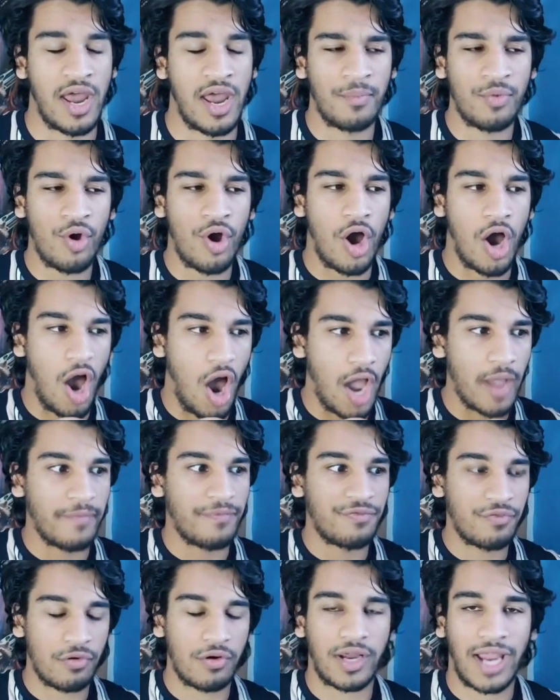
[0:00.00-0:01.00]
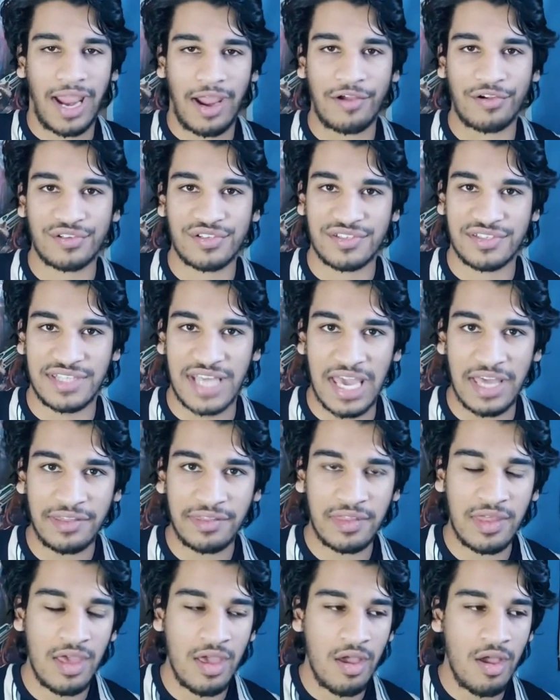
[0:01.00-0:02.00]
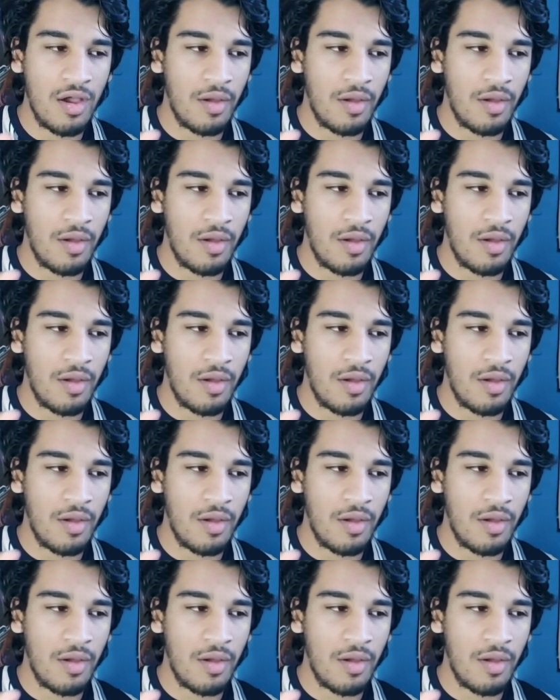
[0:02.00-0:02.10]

Now, I'm not hyped for a character's death,